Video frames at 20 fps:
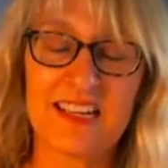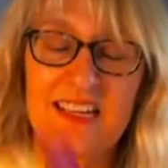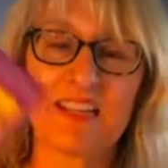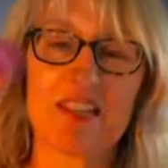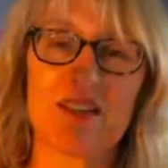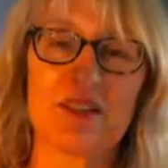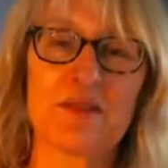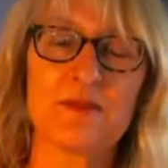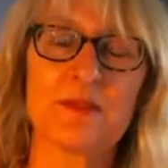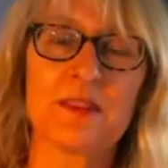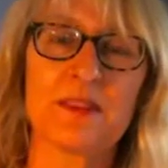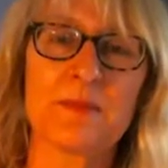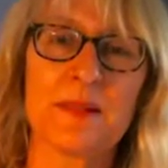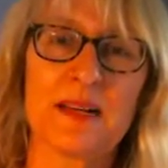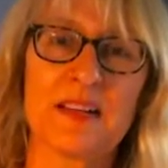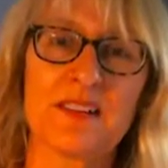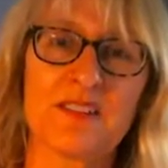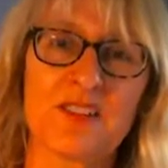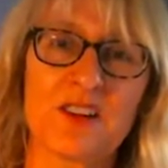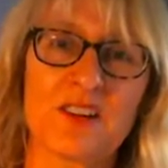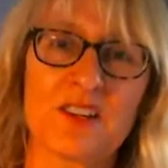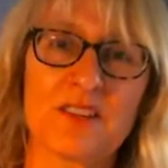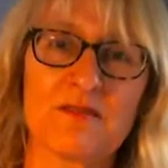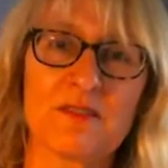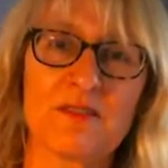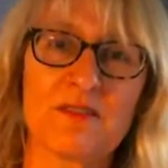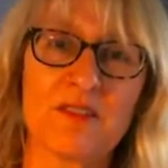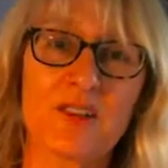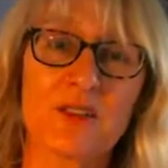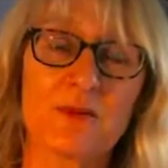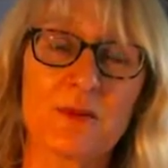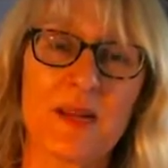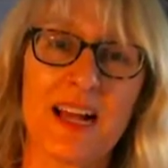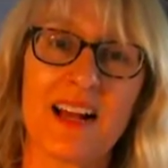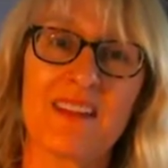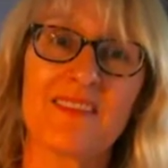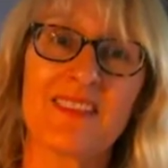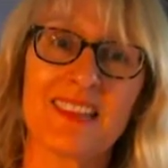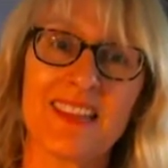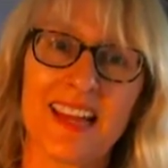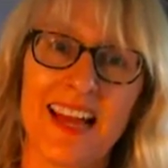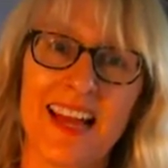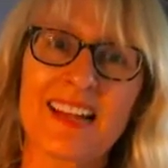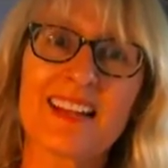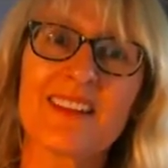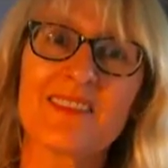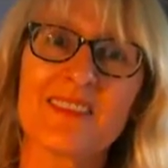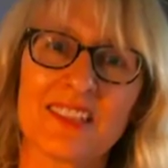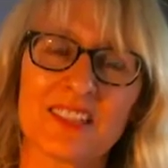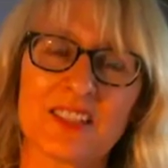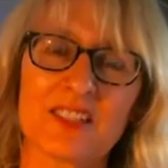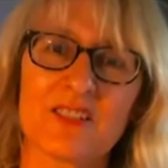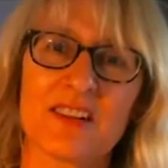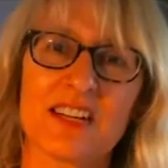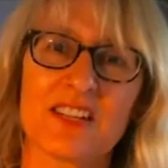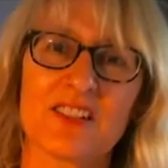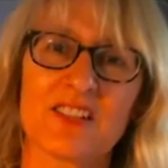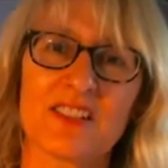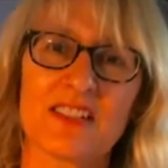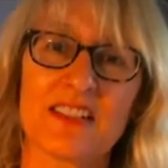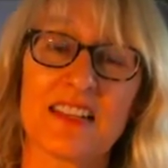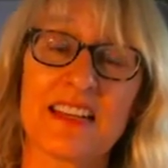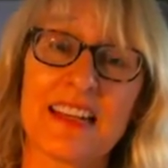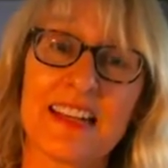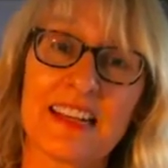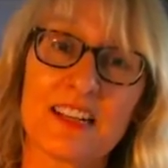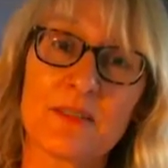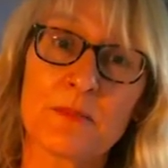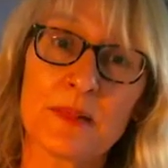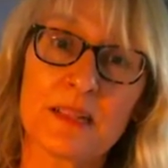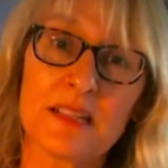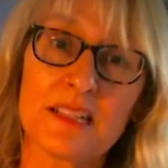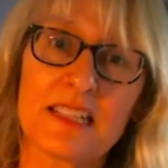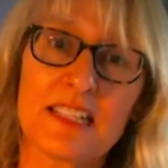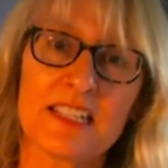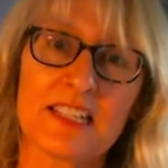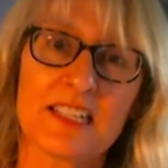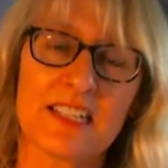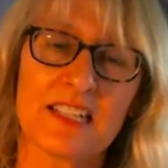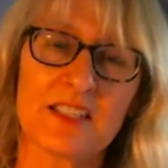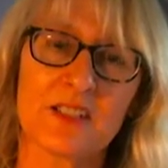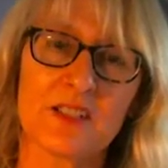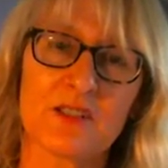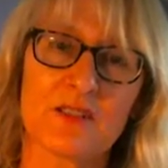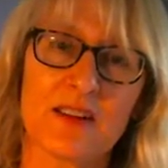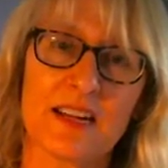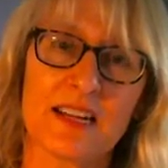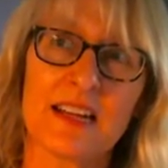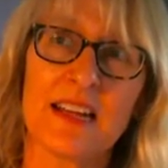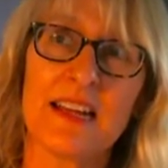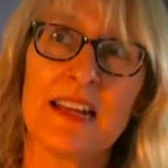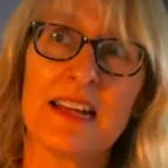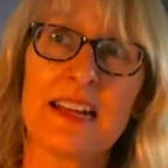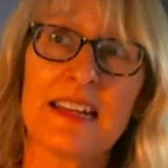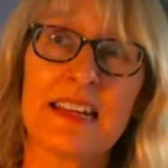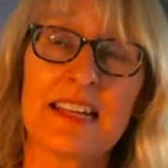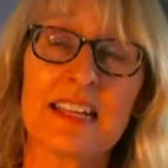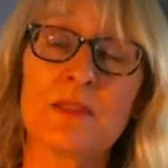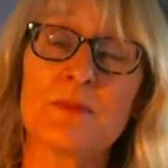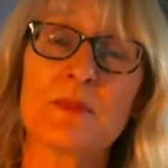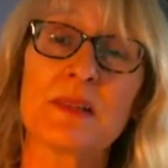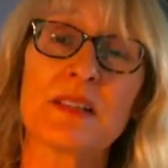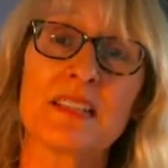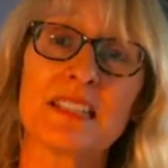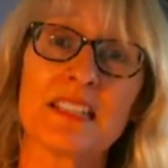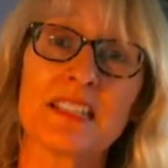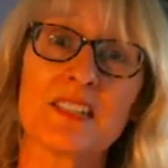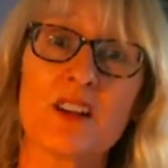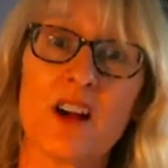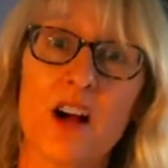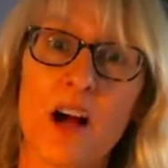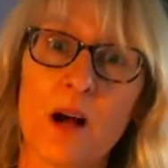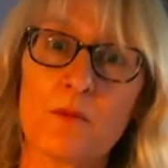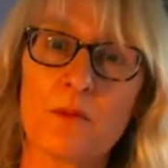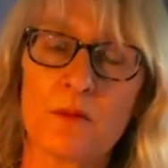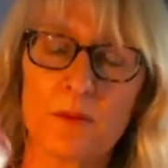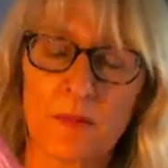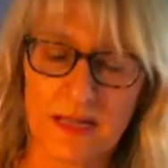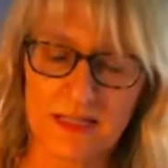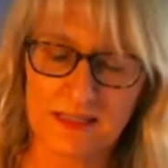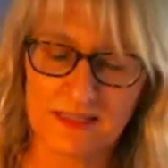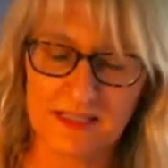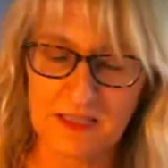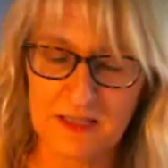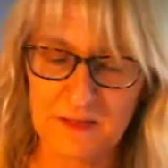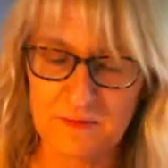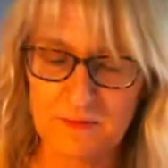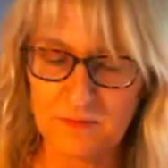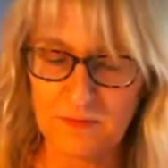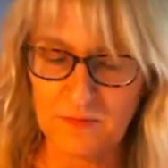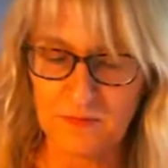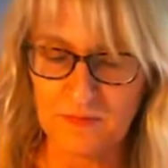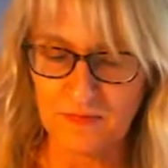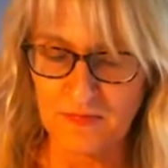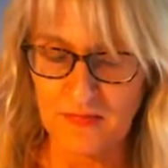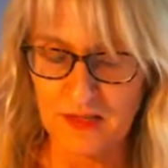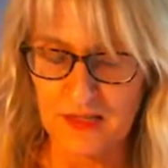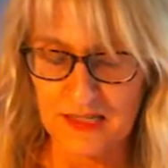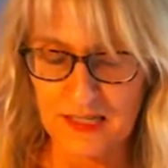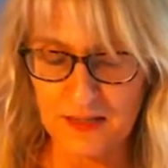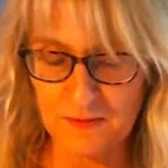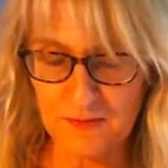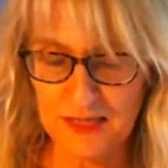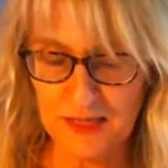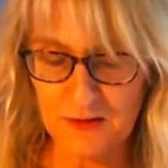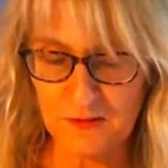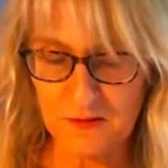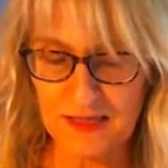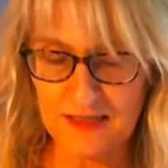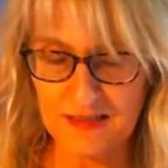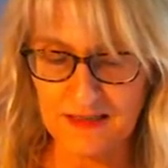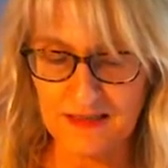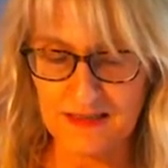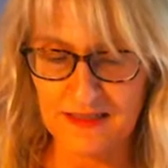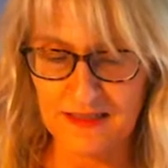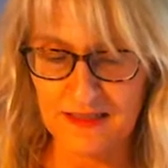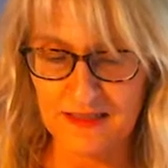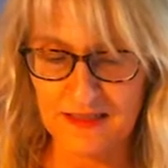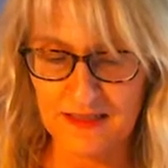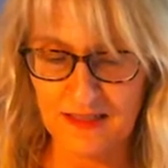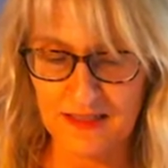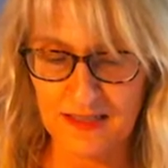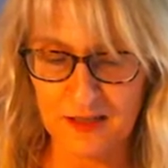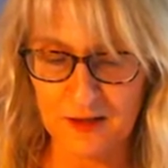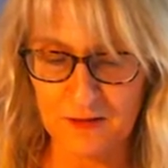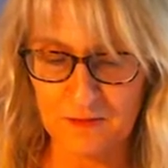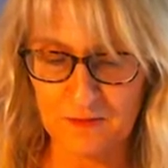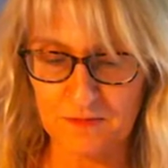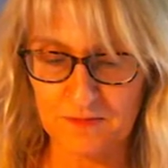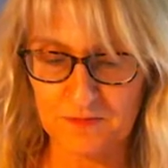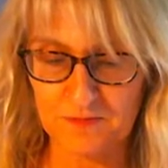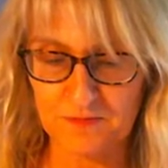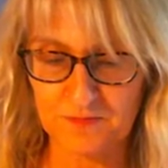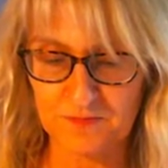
You know, with the balance card in reverse, we have a lack of integration, an inability to integrate, an inability to compromise here in many ways. Um,